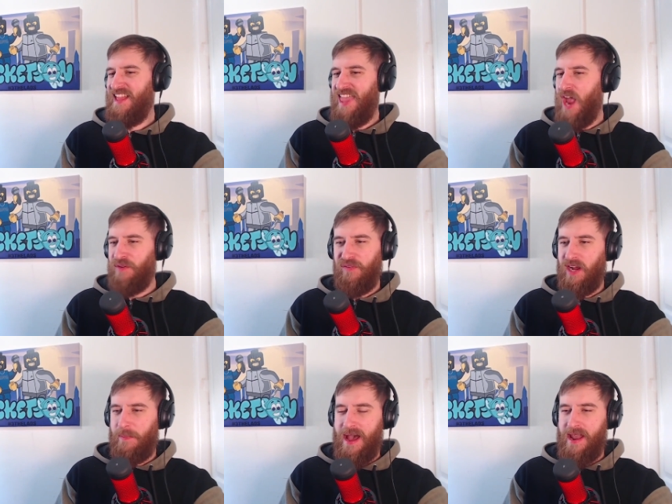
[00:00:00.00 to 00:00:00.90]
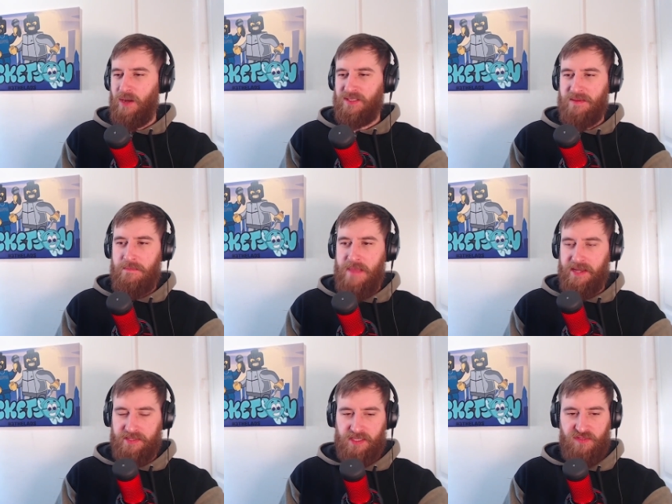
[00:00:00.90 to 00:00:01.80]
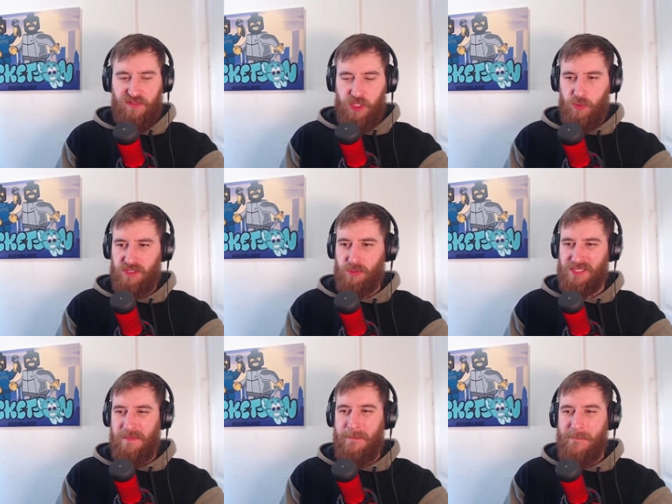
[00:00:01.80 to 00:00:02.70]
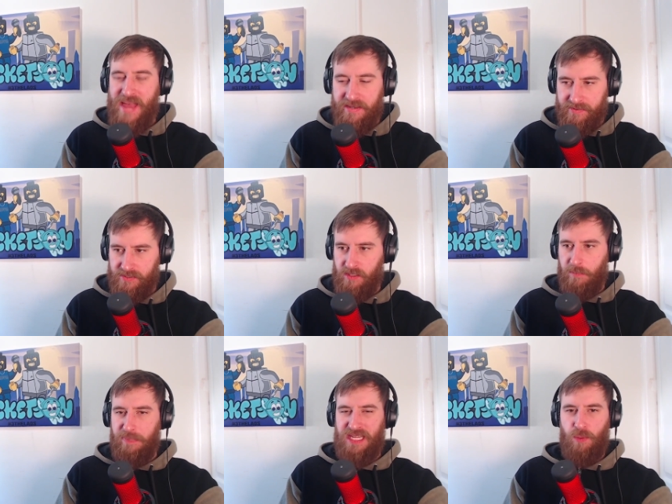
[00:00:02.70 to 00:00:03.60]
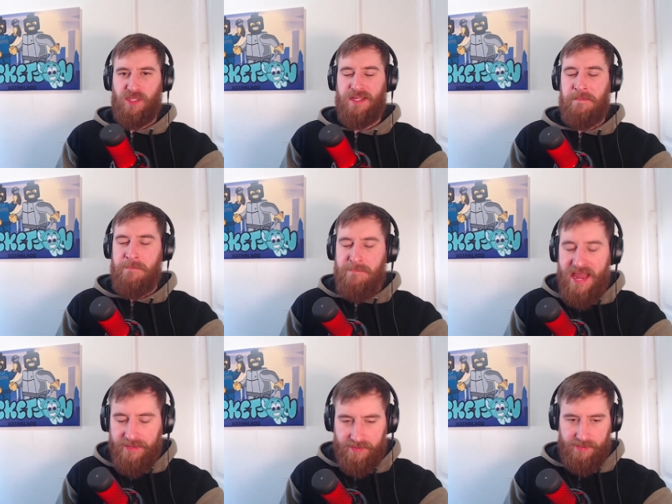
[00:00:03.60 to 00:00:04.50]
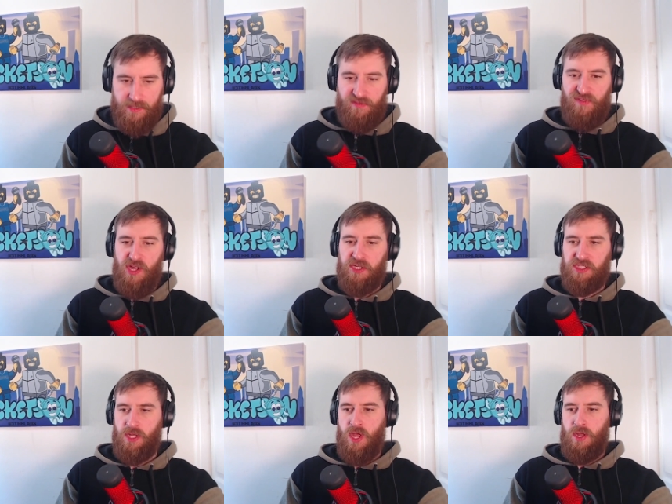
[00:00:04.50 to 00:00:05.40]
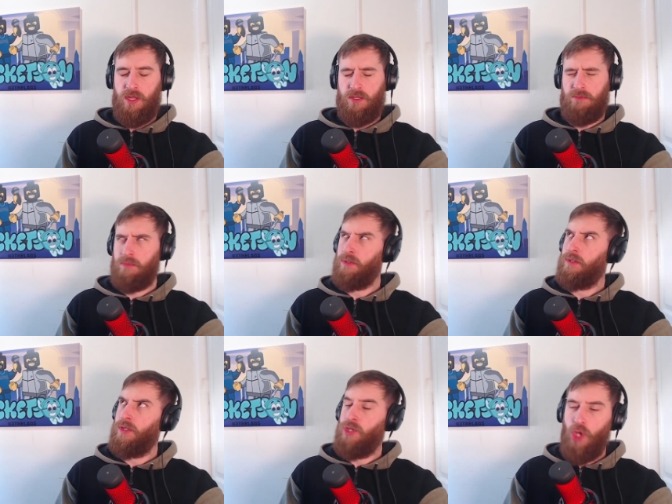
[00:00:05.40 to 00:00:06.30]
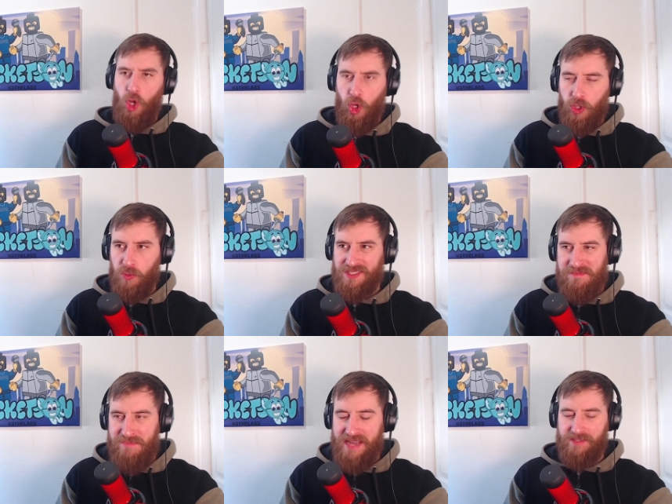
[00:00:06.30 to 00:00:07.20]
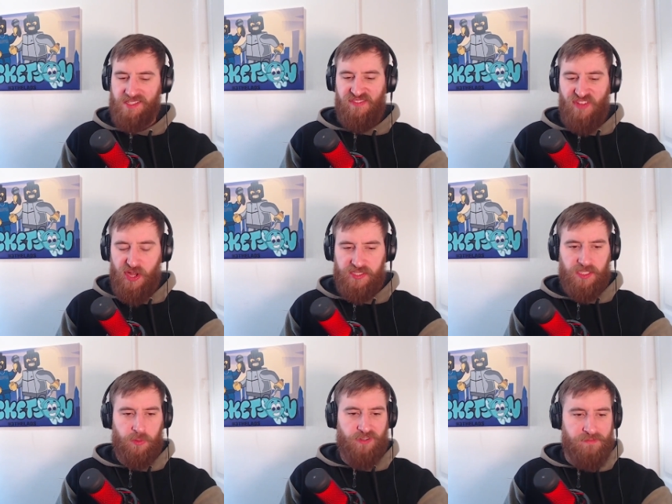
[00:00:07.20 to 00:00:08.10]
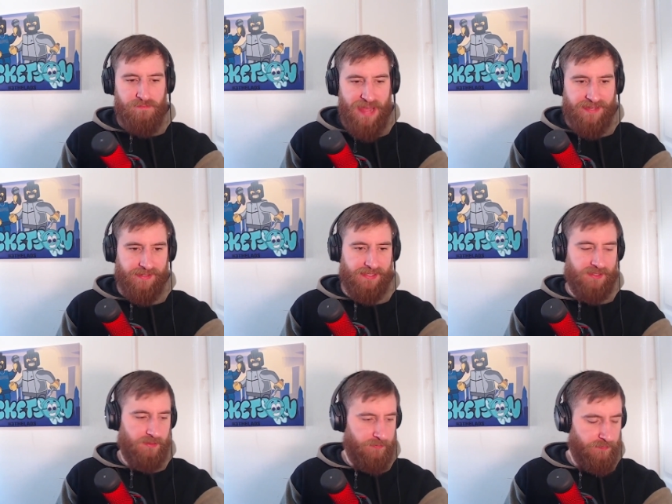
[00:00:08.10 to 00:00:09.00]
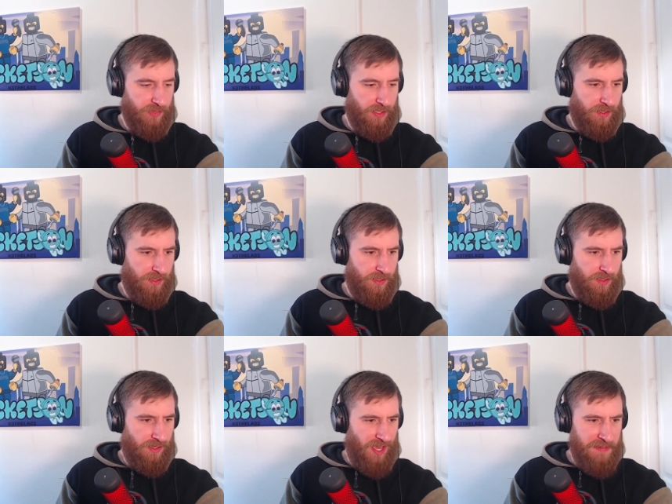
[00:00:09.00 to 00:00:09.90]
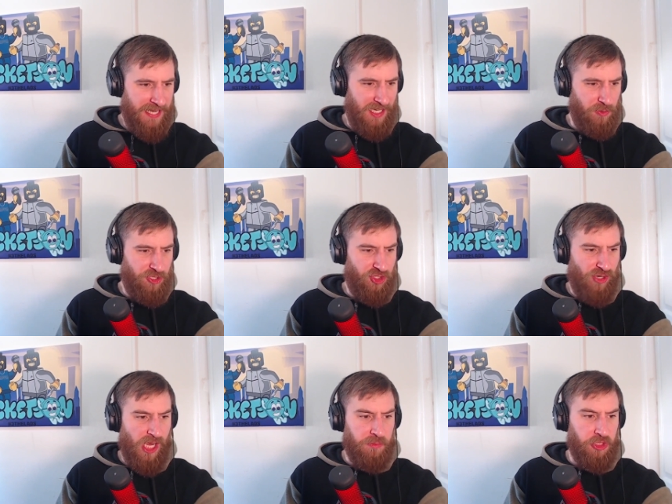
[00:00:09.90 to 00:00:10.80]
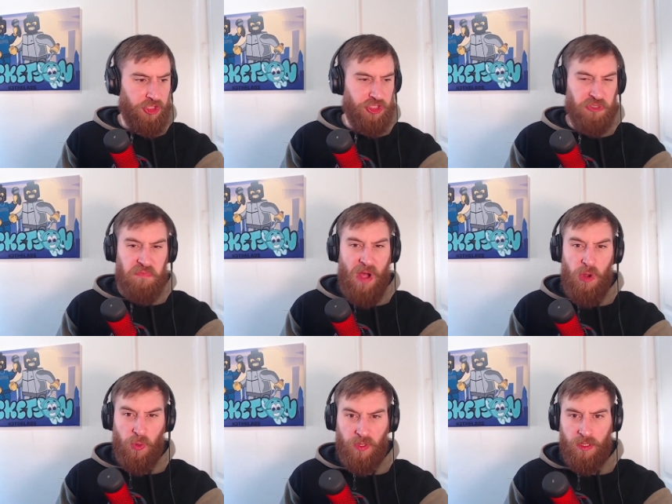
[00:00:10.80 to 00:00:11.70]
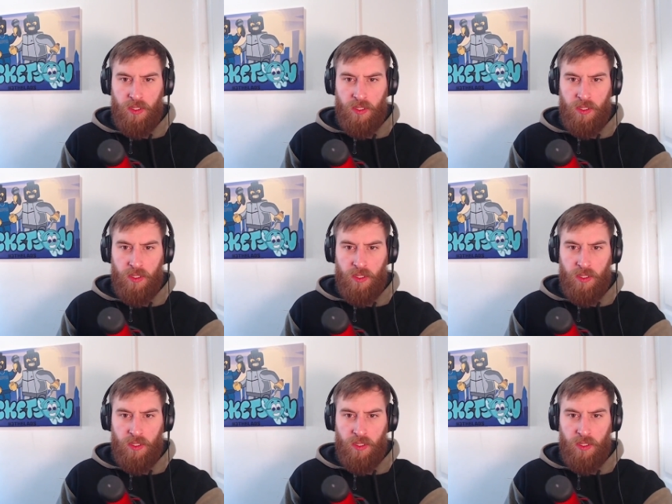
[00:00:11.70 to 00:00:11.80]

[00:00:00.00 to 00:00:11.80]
Everything about that was immense. The visuals was immense. The beat was immense. The verse, the hook was immense. The verses were immense. I mean, it was straight up smoke.